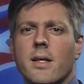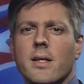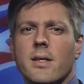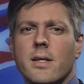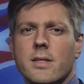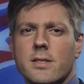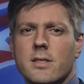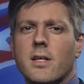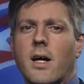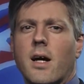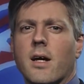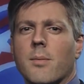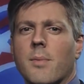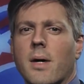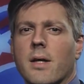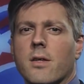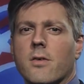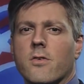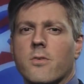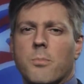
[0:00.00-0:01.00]
let's talk
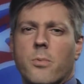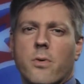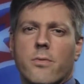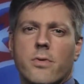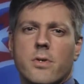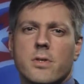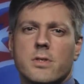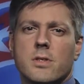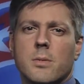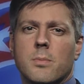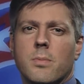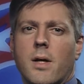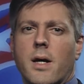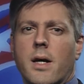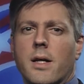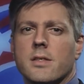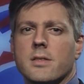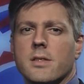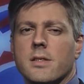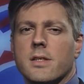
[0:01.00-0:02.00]
about the preferred
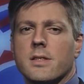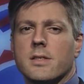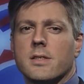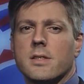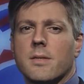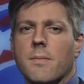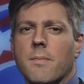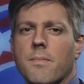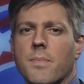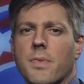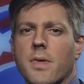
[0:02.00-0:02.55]
suppliers list.